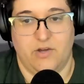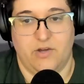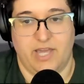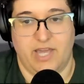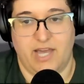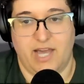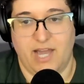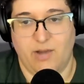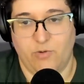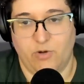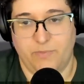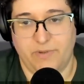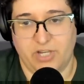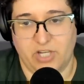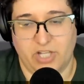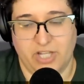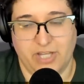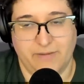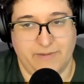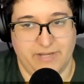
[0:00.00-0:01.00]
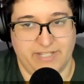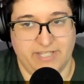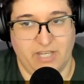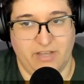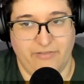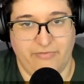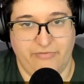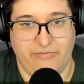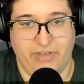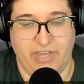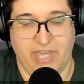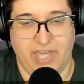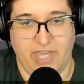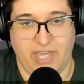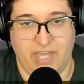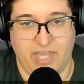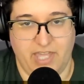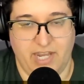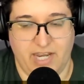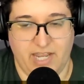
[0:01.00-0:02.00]
Okay, I will be calling myself
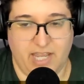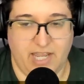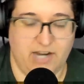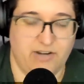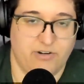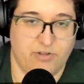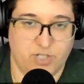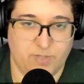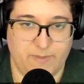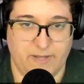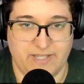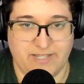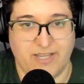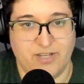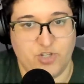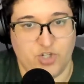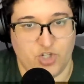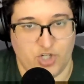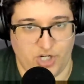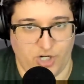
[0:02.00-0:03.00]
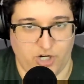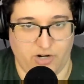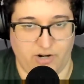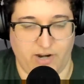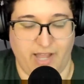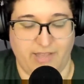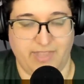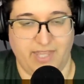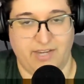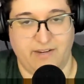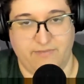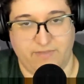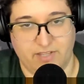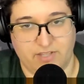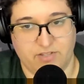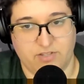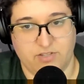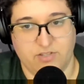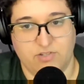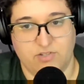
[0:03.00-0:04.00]
a, an aerospace engineer at the end of
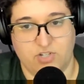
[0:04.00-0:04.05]
this.